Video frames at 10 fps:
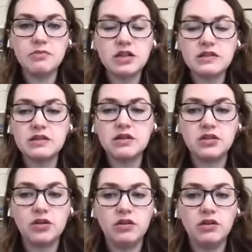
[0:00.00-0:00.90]
So I'm
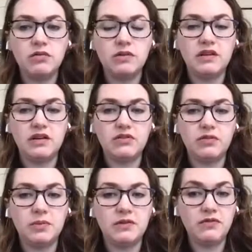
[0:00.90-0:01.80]
just going to show you the
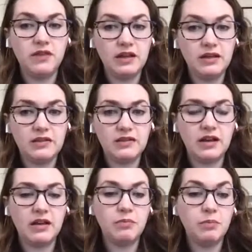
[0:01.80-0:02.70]
results from the
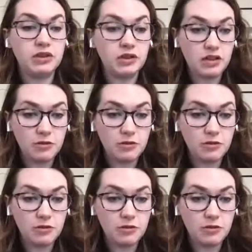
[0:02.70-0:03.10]
VIGs,